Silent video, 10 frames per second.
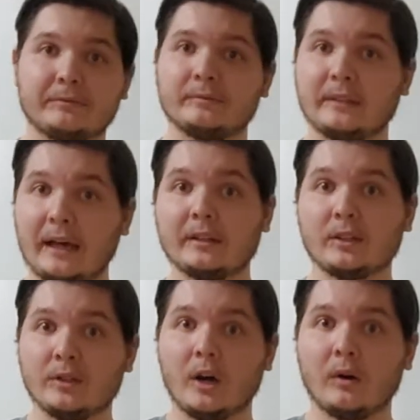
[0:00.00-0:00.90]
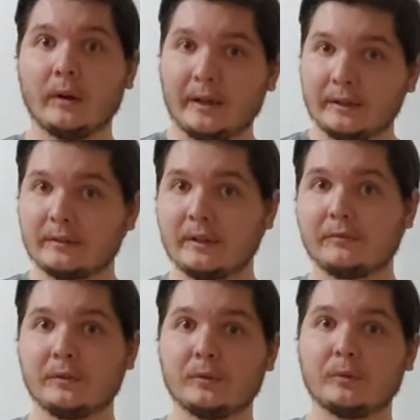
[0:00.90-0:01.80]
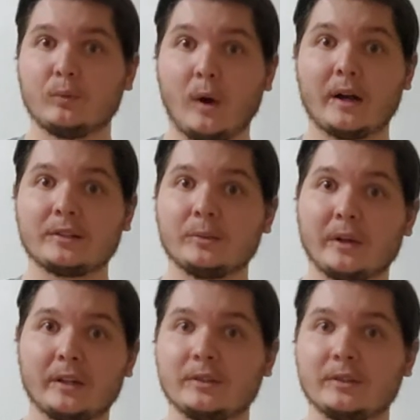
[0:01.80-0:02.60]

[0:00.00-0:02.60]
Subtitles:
now that you know, and if you wanted to read it,